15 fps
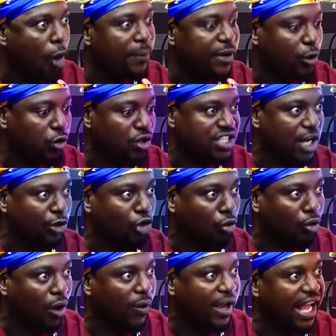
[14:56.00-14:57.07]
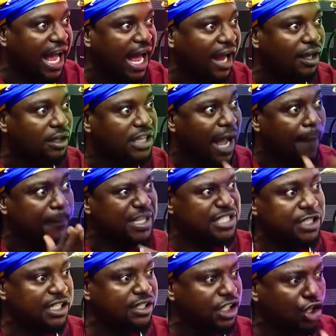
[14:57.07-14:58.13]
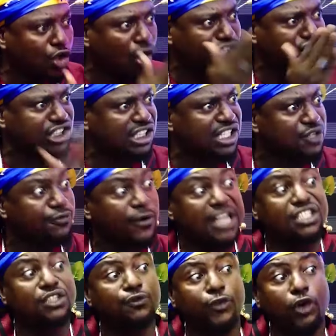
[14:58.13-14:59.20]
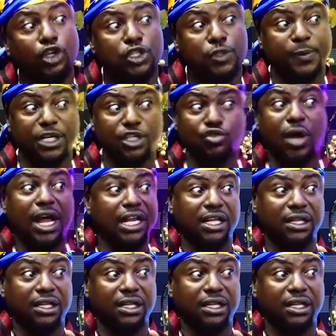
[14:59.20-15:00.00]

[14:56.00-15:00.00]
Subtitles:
Obiku santokwa we are. That person, he or she is fighting for you spiritually.